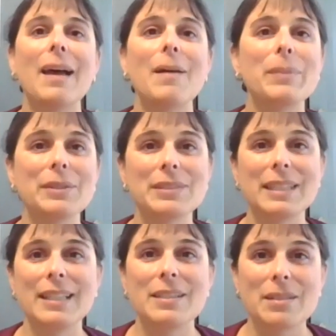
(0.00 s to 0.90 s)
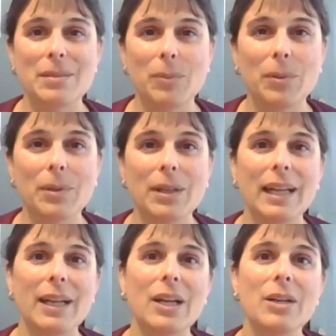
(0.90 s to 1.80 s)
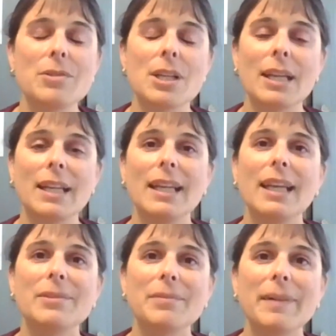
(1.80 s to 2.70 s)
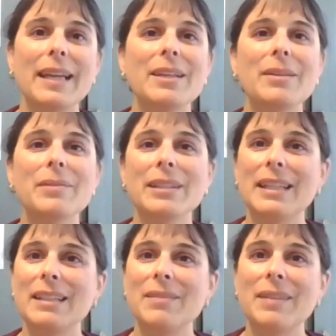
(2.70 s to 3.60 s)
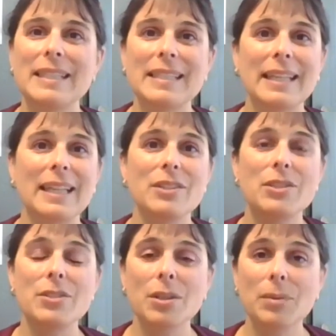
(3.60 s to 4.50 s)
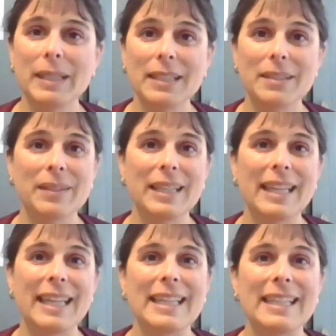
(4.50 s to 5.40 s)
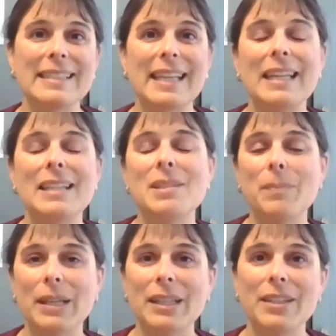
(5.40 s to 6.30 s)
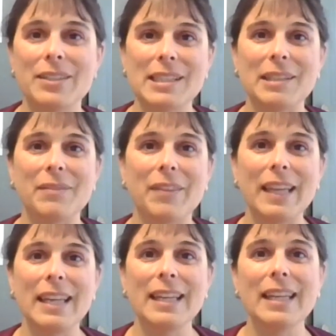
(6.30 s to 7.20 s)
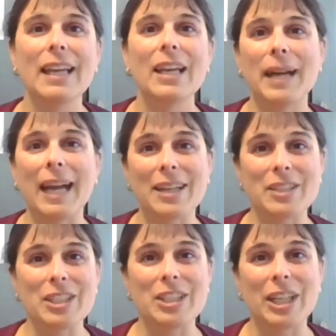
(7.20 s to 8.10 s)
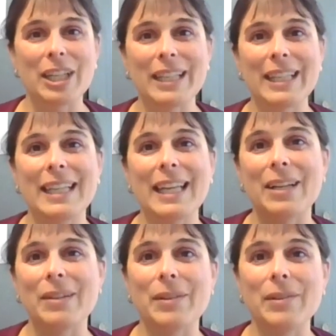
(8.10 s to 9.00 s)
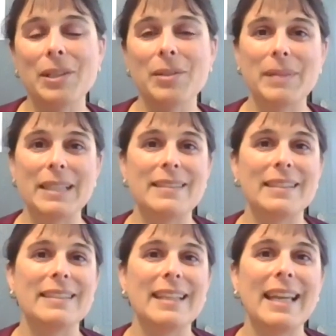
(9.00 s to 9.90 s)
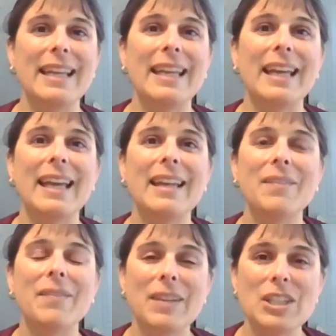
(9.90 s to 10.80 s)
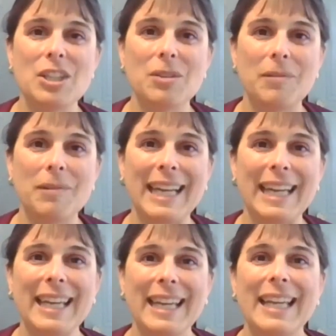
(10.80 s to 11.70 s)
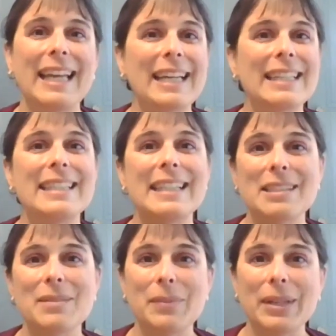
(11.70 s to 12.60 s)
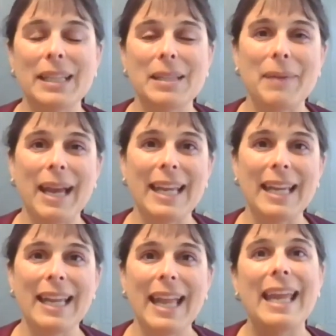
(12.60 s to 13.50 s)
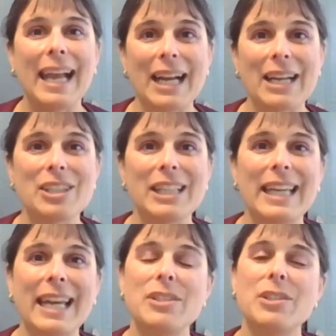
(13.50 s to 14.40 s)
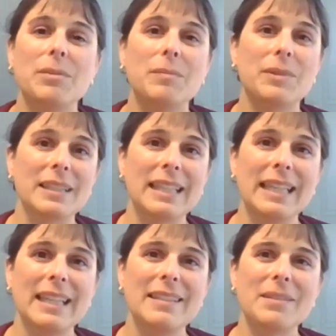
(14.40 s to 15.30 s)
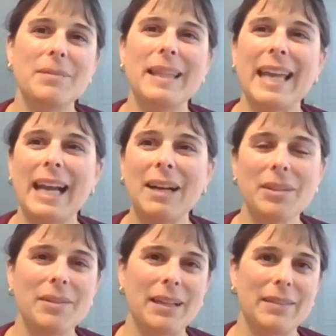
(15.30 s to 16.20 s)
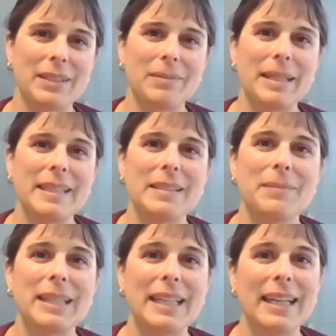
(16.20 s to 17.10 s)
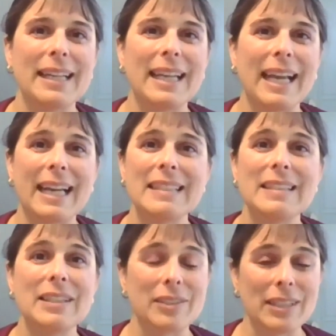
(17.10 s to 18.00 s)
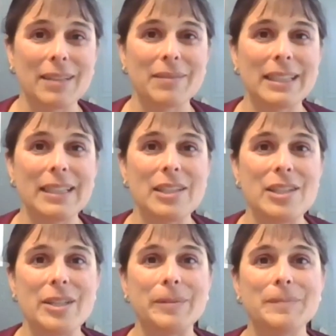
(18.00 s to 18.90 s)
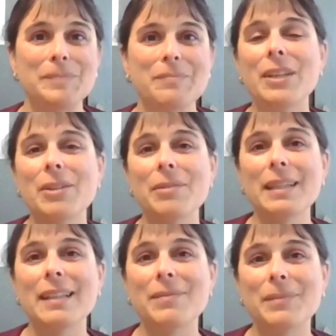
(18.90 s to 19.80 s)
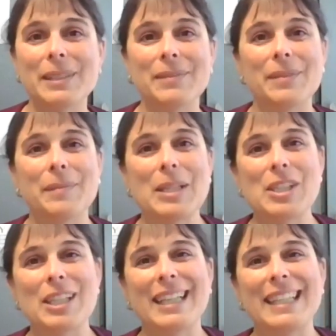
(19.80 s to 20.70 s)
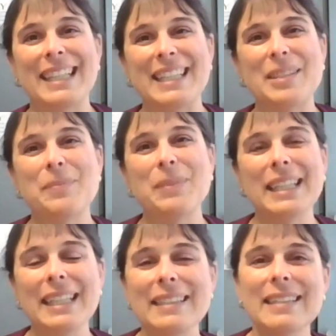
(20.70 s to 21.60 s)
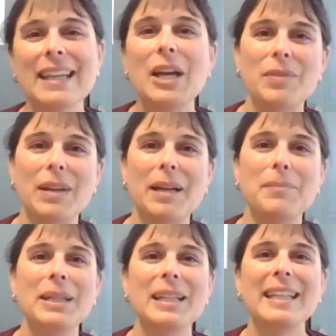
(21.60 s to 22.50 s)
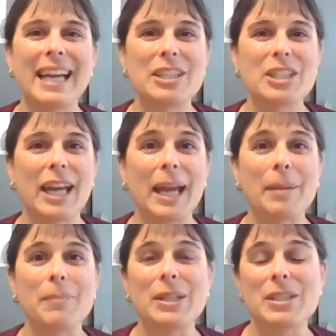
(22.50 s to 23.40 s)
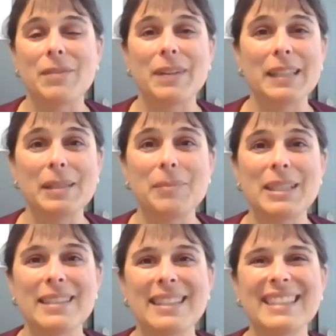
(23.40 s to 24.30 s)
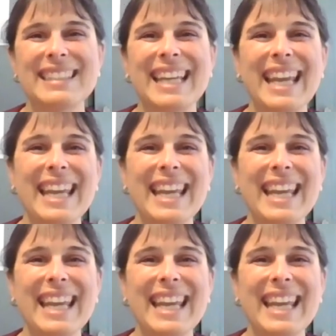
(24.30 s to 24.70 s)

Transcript: that have built in support and coaching. This way, you are not investing in so many different things and spreading yourself thin. You are actually targeted and growing your business in an efficient way that doesn't break the bank and actually gets you more leads without you having to waste the money on ads that you're not ready to do. If you would love more information on this, please drop the hashtag budget friendly business